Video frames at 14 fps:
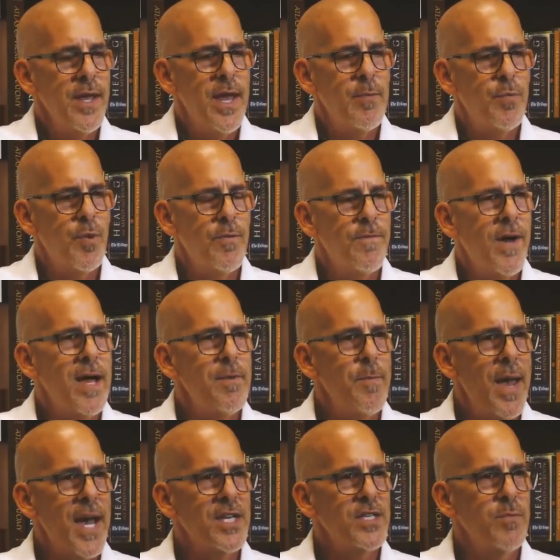and provide
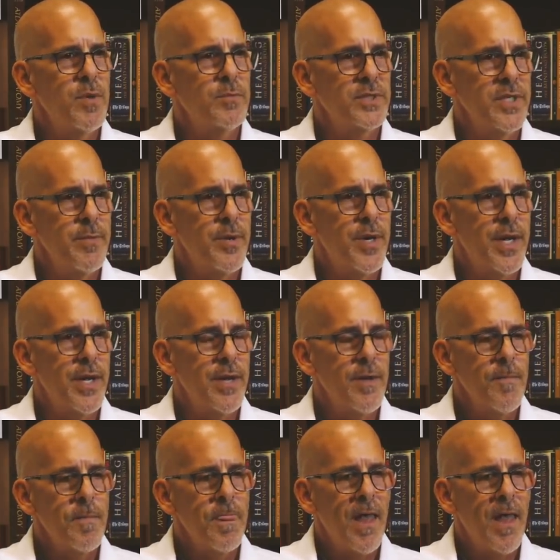maximum liberty.